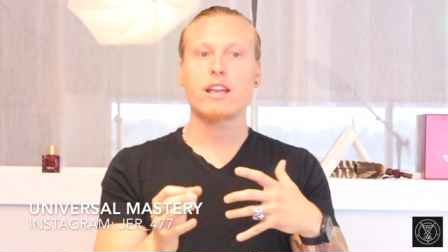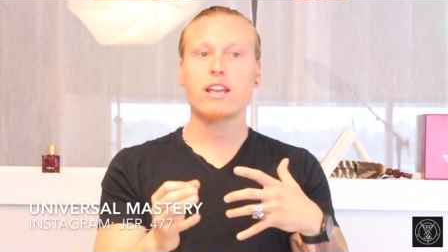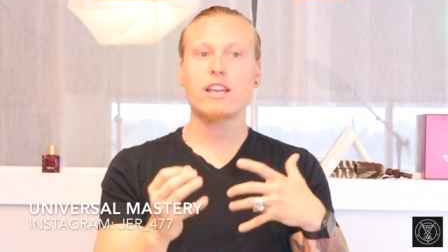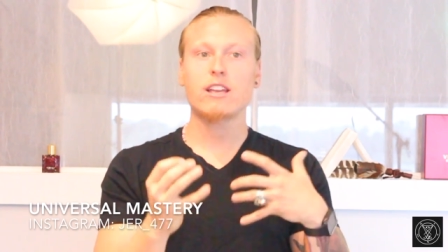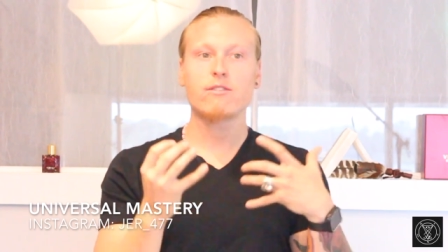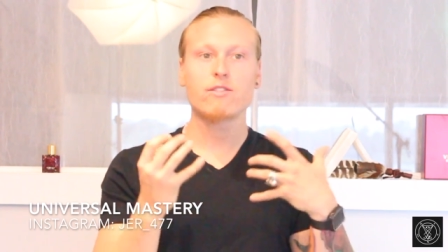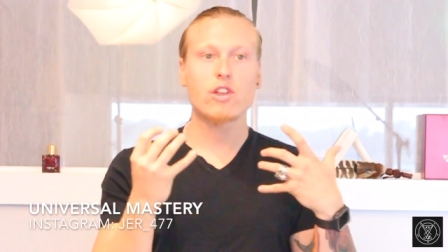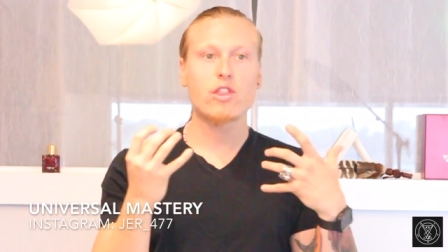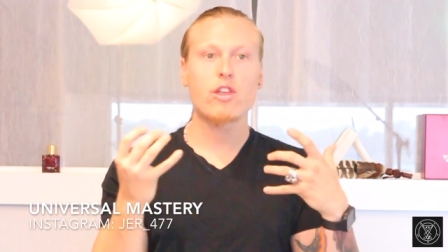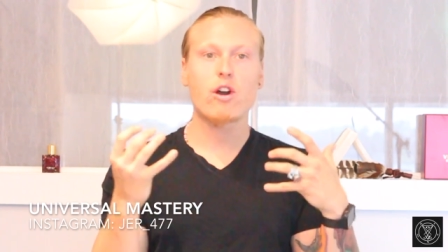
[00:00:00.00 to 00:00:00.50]

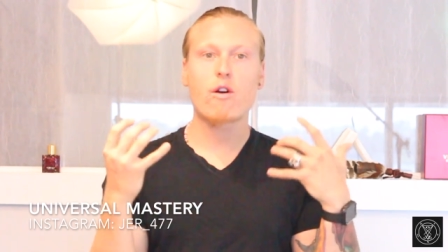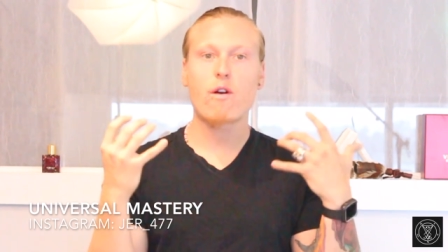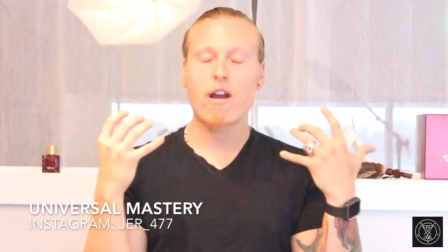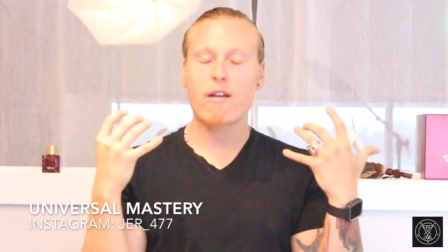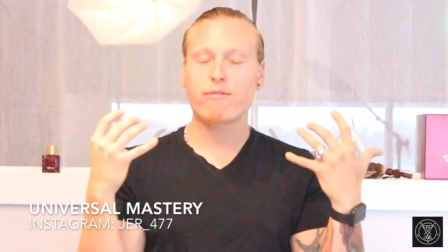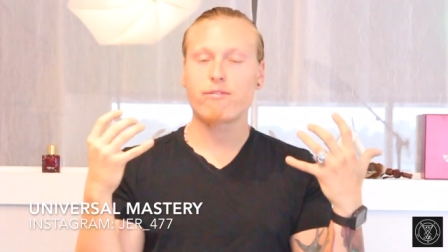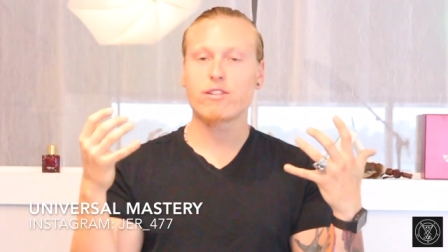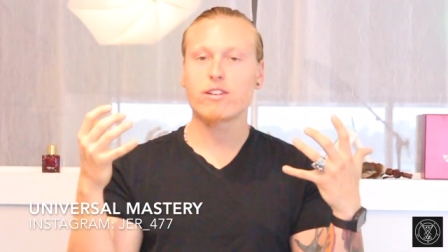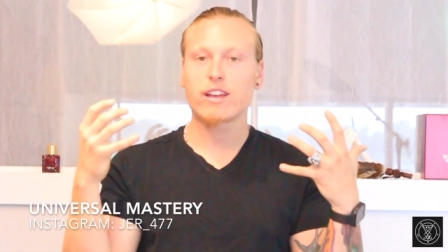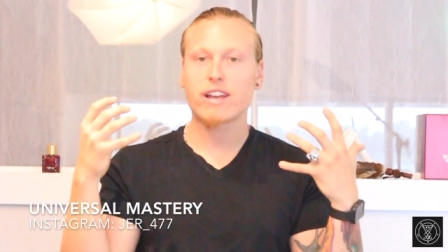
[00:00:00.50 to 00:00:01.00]
even though
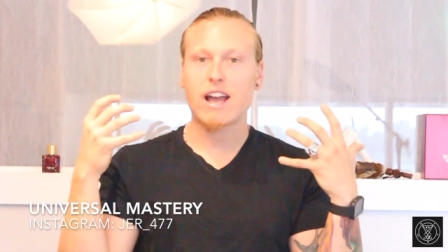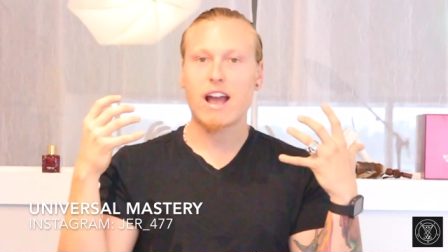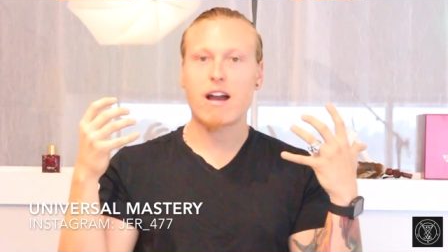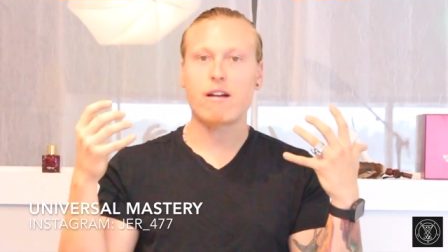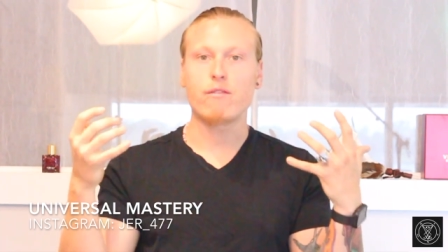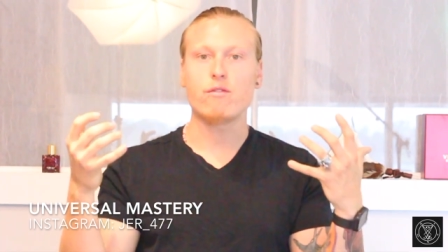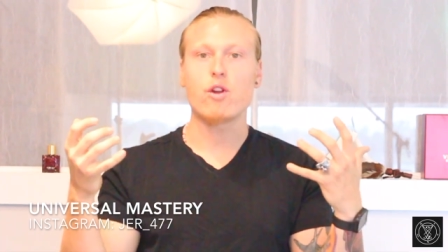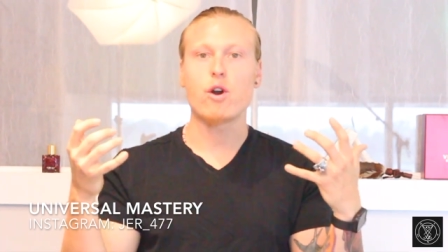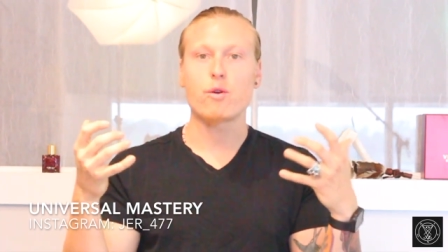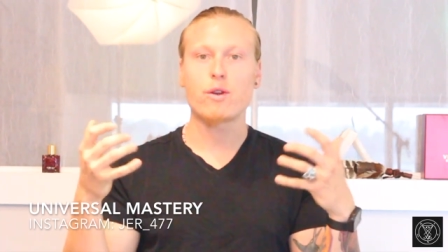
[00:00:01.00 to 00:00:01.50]
I feel like I
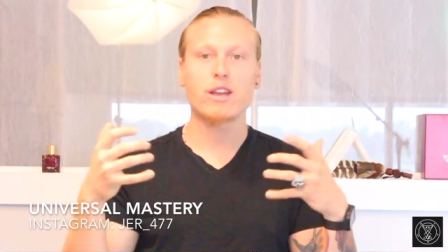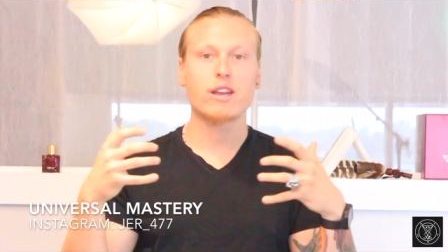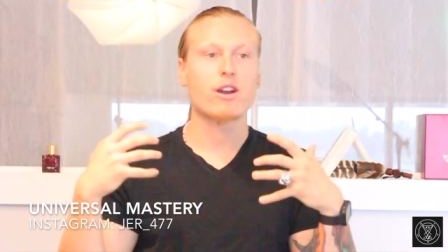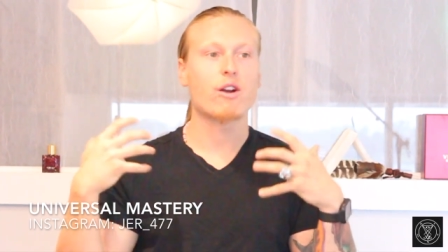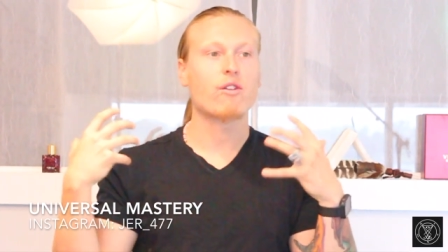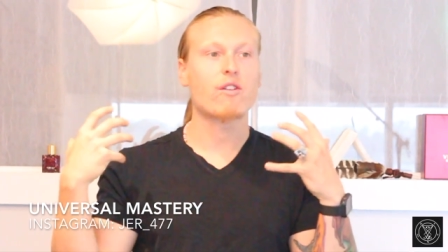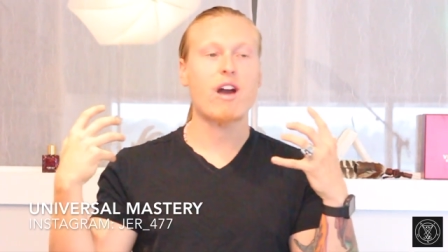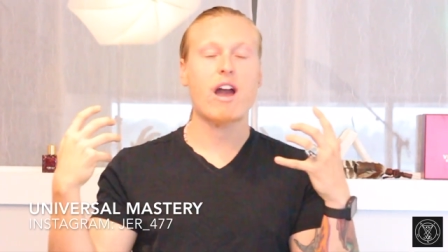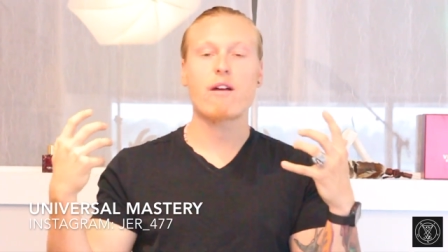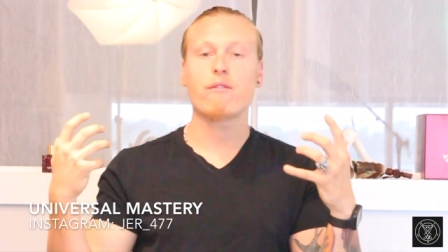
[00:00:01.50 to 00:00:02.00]
have no
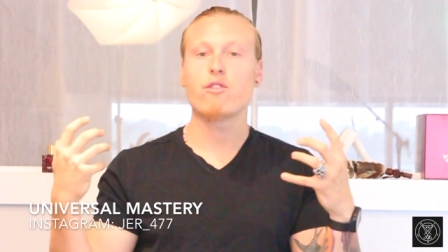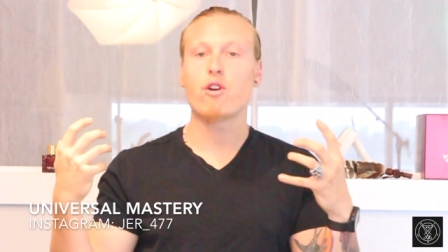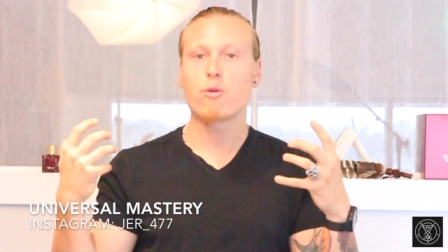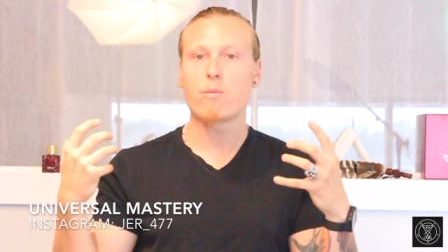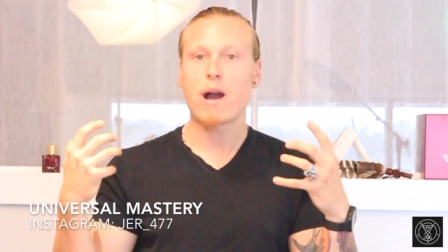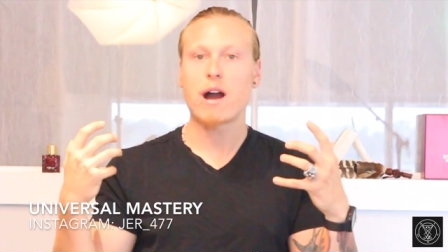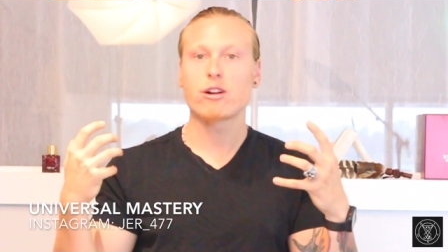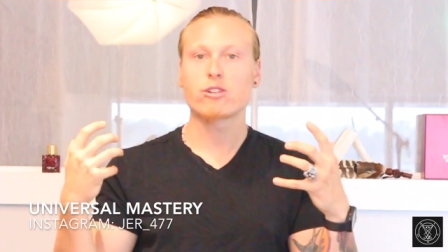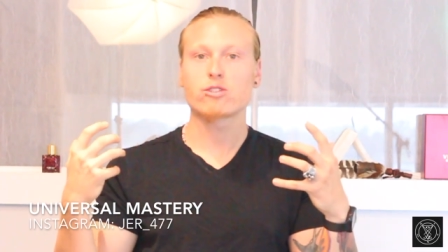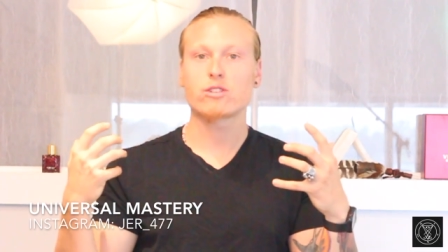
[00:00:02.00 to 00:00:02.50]
ego and I have no
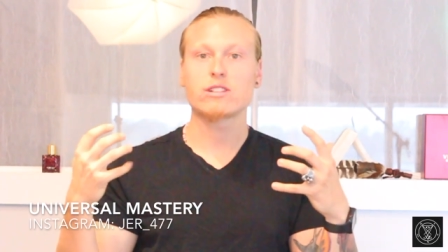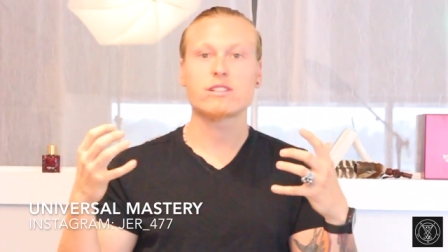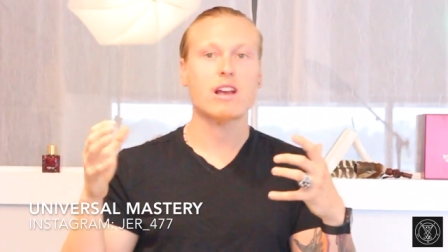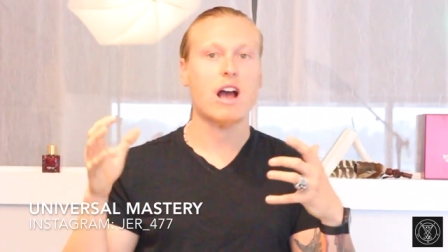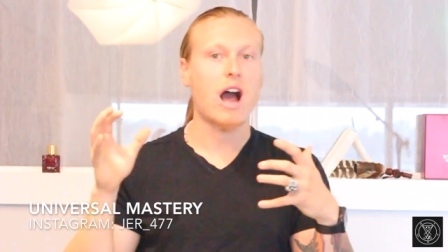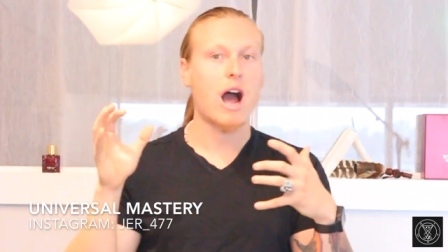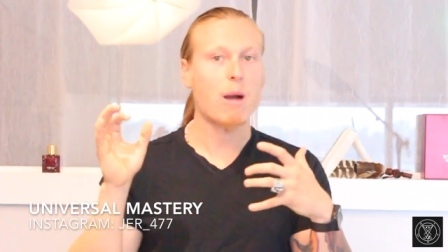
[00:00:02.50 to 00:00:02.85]
boundaries,